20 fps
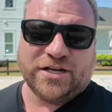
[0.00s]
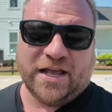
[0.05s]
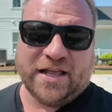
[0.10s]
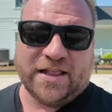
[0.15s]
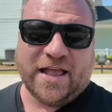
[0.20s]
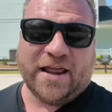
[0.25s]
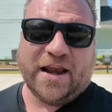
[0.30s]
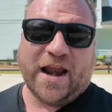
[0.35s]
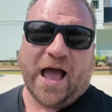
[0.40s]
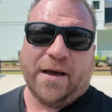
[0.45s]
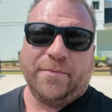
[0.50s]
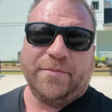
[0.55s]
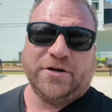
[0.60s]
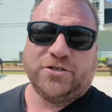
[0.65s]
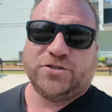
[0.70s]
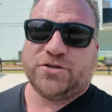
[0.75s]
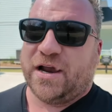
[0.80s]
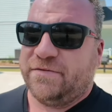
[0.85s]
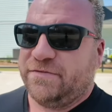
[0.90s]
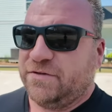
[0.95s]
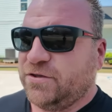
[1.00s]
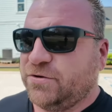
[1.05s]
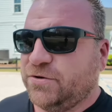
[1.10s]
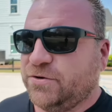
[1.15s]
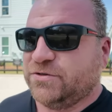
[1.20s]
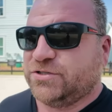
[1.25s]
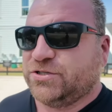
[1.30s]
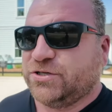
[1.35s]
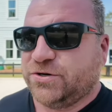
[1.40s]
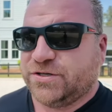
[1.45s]
And then I'm gonna drive you through
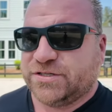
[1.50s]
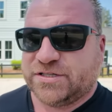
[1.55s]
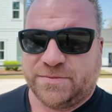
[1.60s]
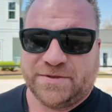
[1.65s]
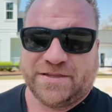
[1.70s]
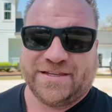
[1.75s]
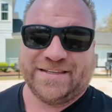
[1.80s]
and show you some of